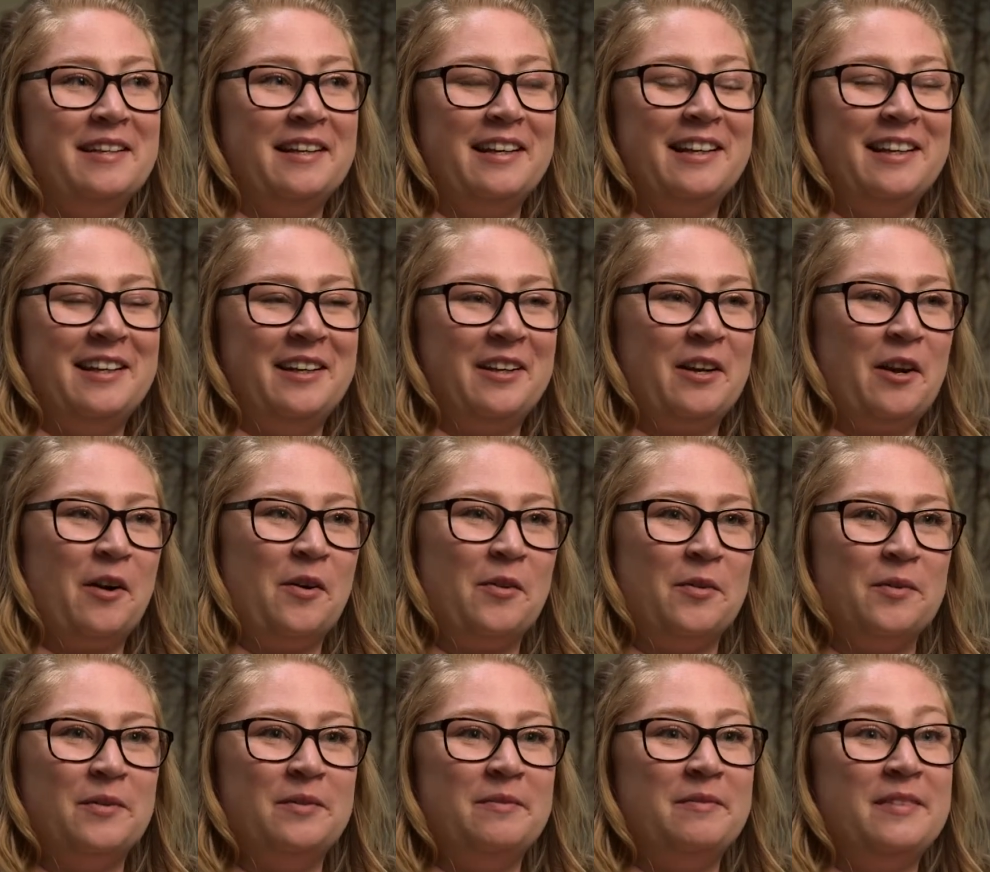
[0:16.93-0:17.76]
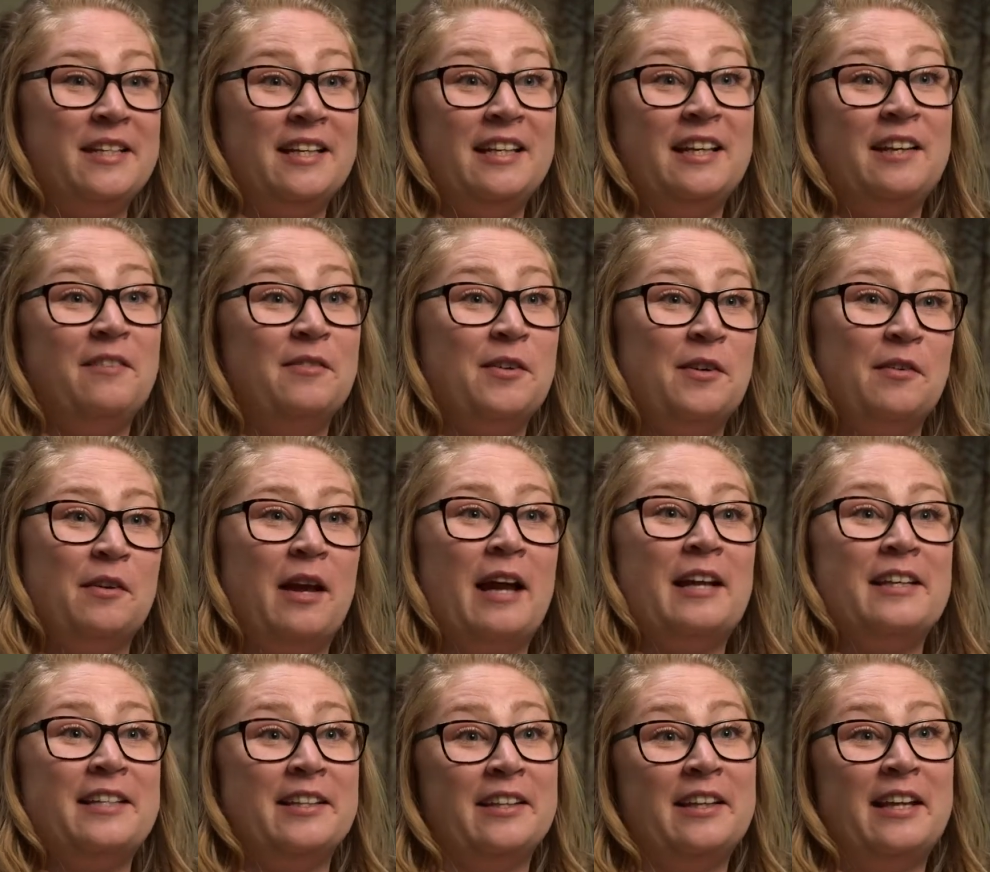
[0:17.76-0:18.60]
I
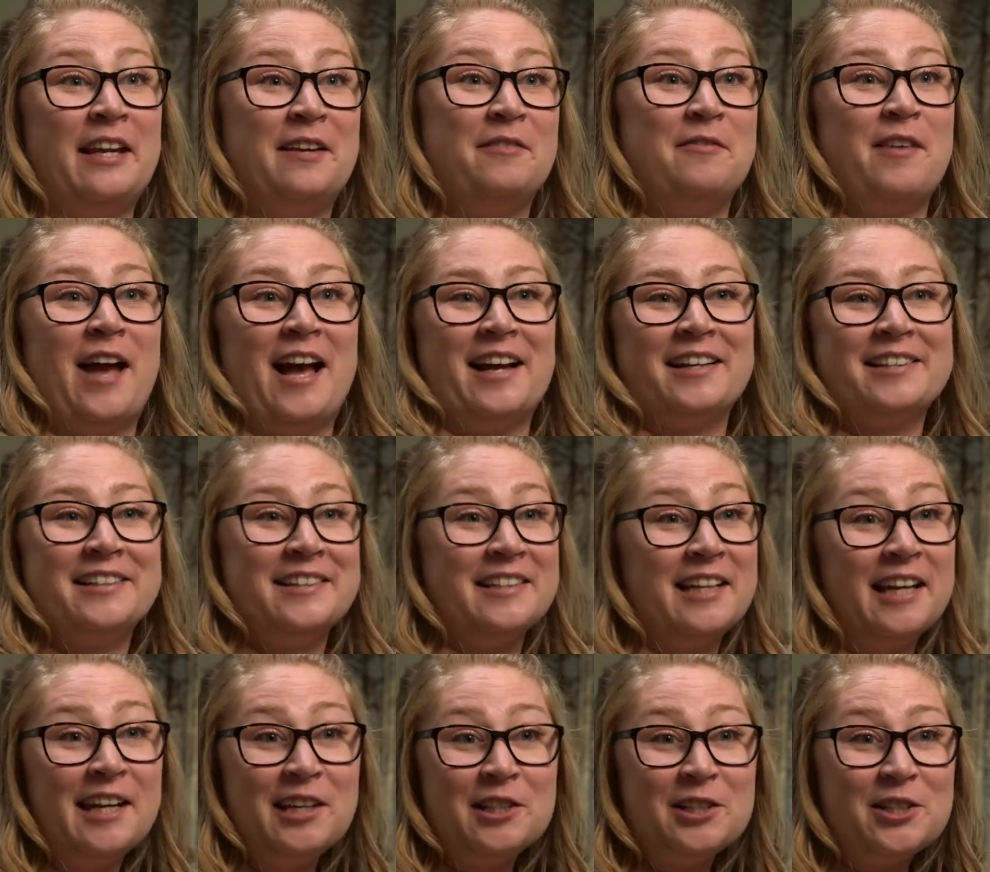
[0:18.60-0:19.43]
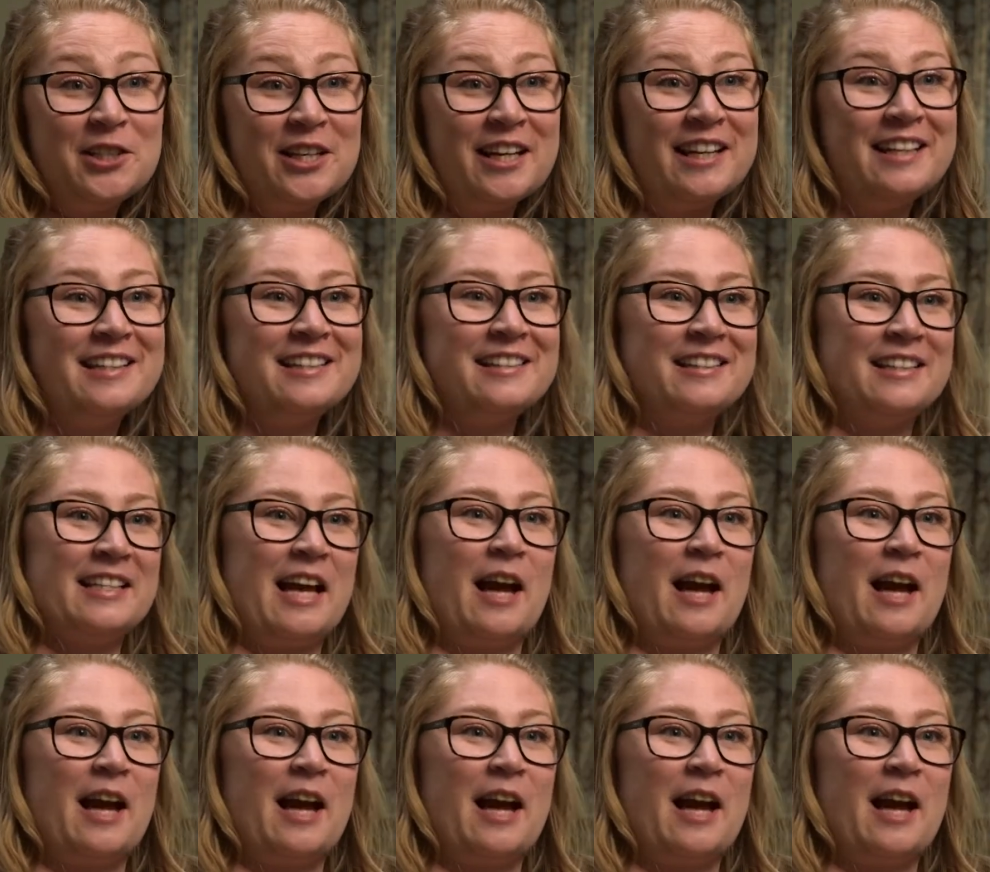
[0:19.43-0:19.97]
delayed vaccinations.